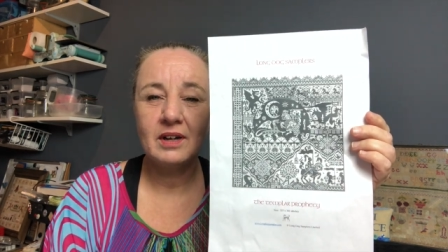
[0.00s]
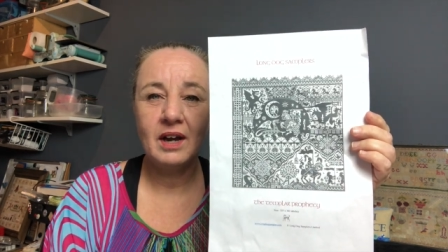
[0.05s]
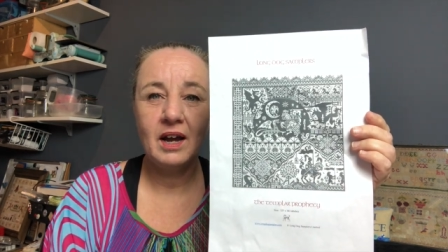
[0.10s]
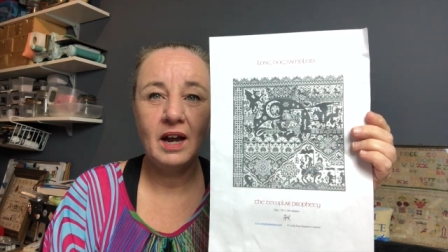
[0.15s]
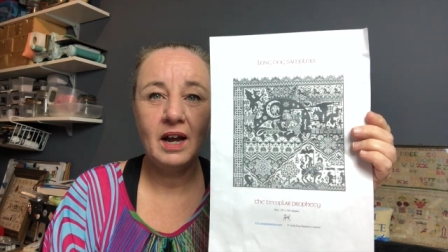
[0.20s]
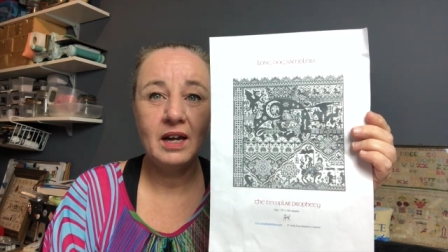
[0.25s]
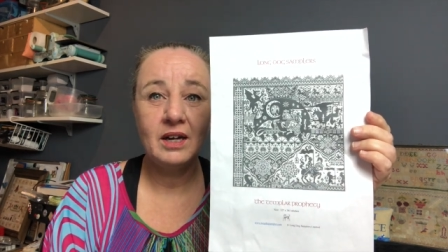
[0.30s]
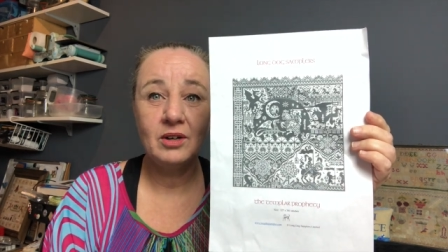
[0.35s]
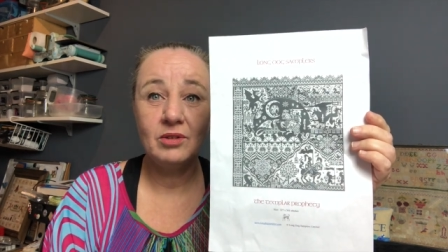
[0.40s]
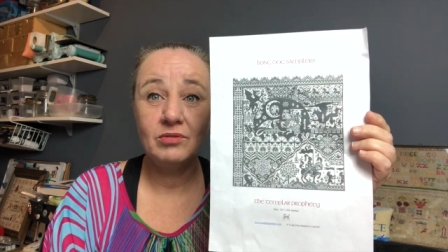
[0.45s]

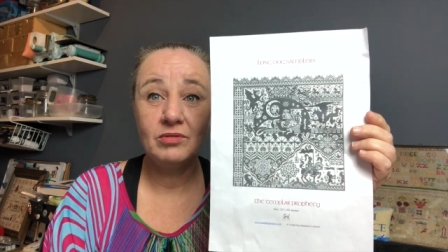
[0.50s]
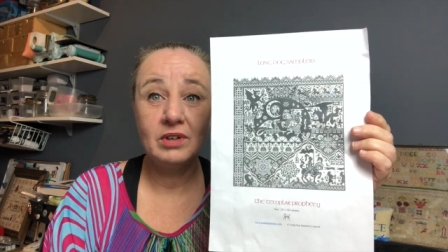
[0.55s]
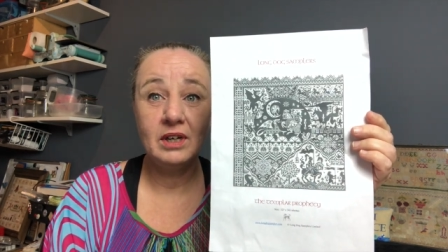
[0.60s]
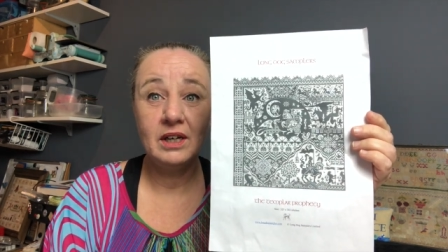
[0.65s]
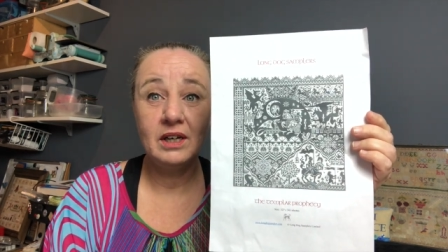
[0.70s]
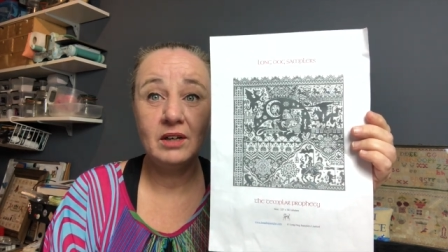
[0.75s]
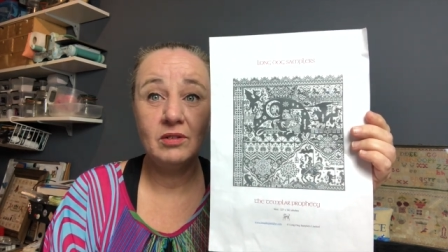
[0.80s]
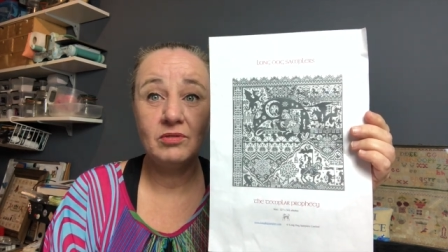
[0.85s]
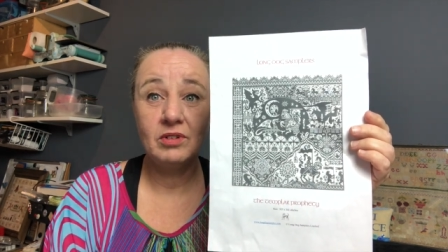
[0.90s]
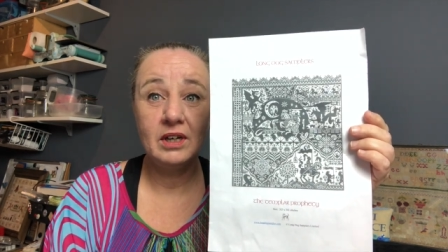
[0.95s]
I
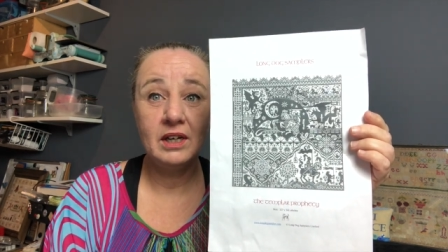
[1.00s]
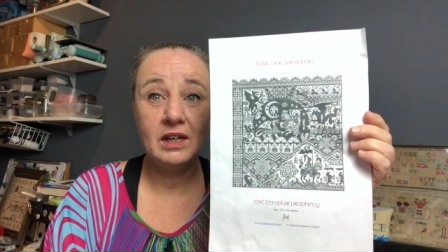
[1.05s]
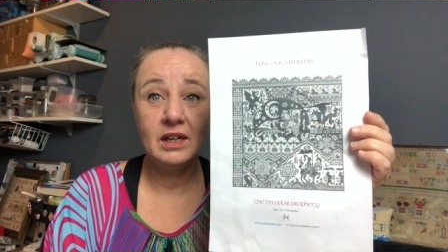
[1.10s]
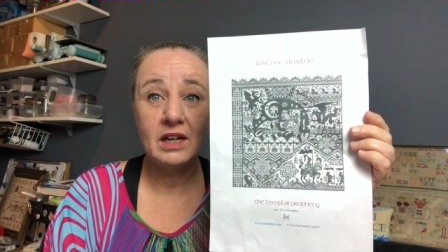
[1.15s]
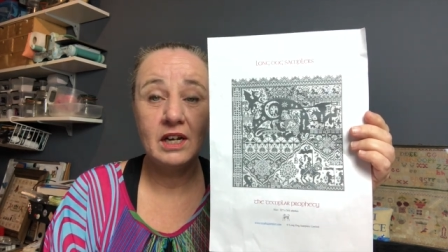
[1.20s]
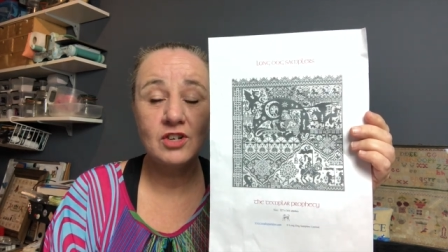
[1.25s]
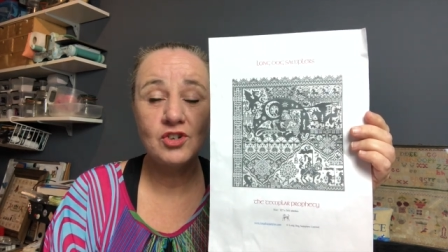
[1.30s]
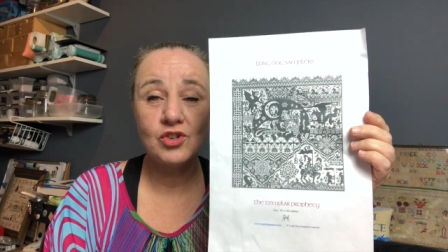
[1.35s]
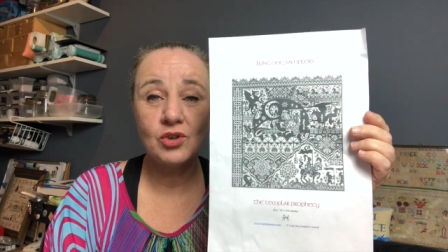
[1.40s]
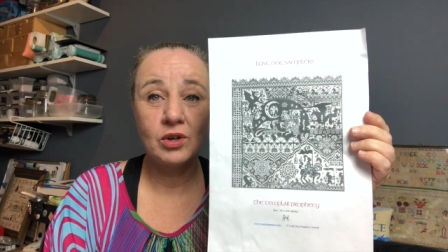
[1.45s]
really, really
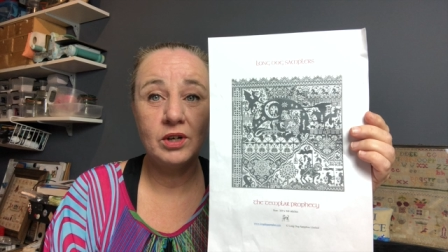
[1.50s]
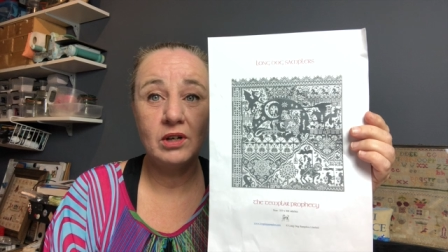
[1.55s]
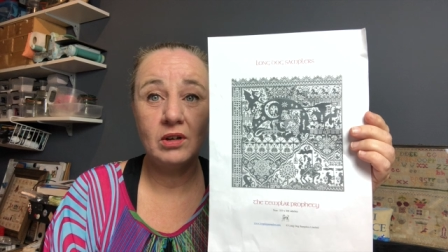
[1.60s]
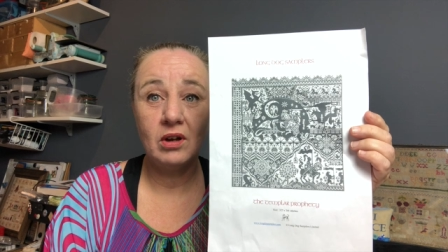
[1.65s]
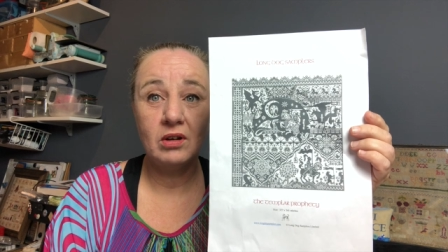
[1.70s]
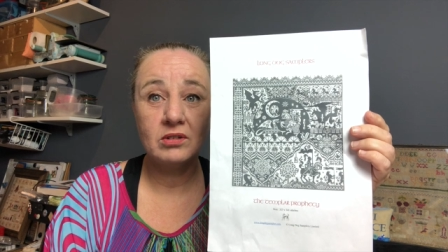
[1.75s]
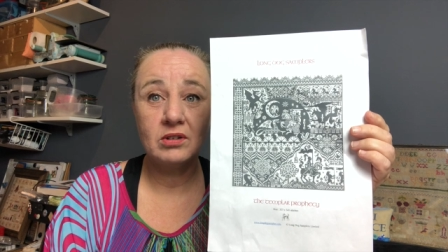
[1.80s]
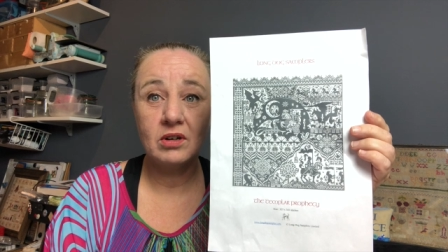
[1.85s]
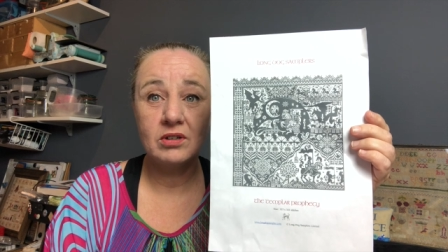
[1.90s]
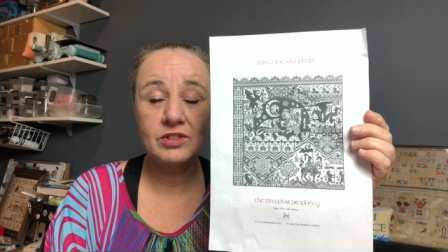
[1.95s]
enjoy
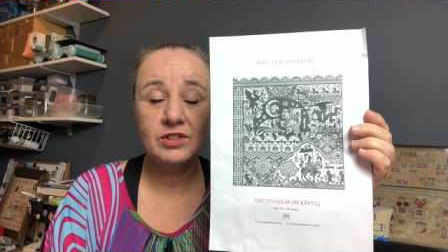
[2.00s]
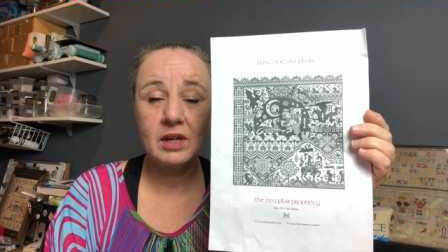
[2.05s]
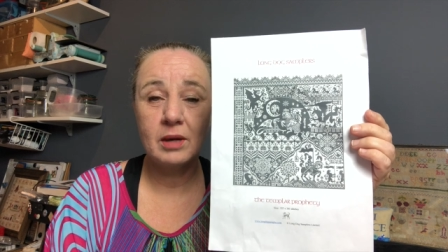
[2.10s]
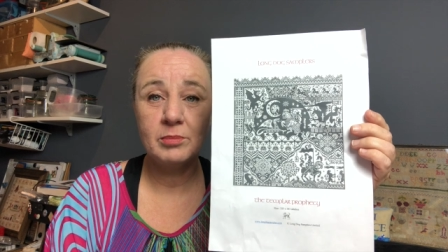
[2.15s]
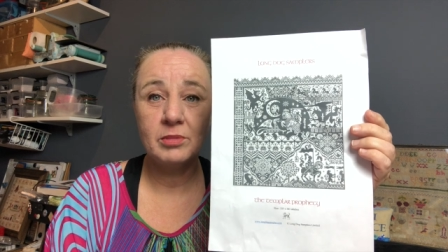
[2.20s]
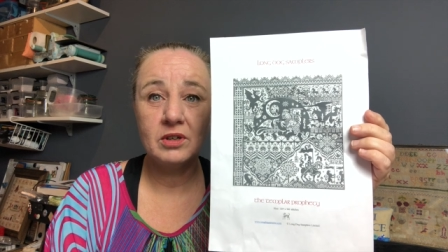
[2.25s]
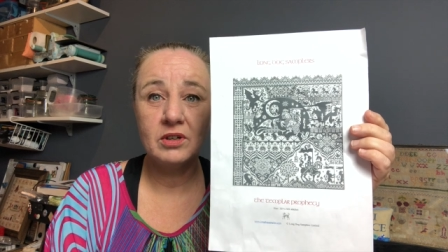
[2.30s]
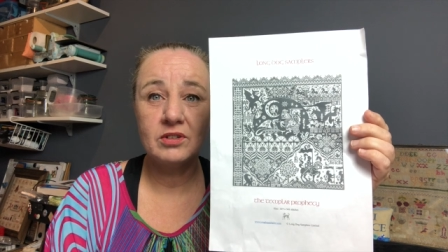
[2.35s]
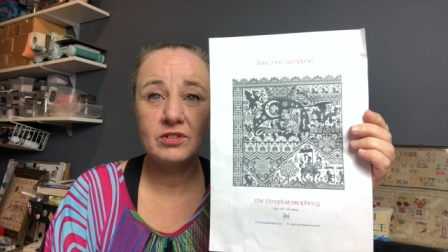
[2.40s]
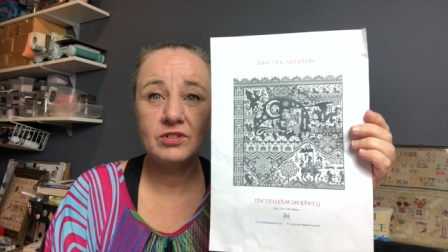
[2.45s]
Long Dog
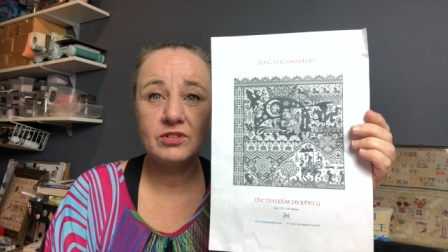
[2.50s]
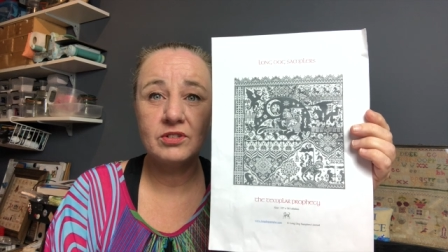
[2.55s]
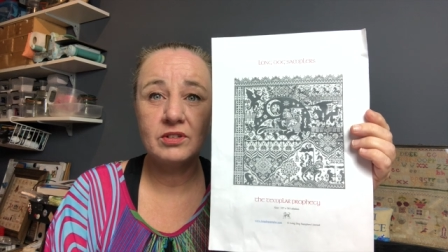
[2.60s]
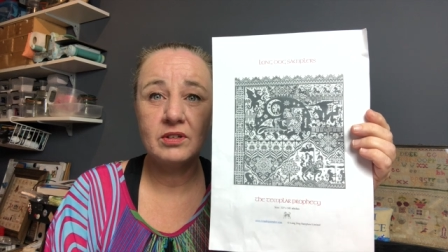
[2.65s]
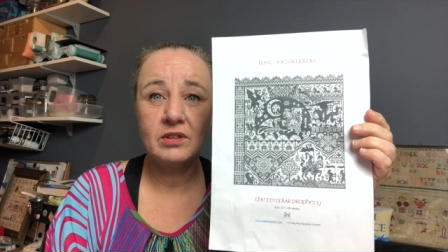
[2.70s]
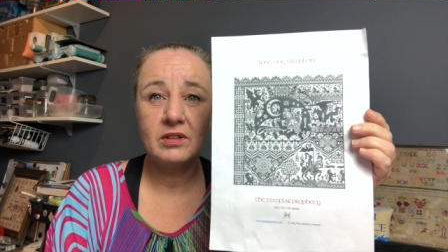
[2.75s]
Samplers.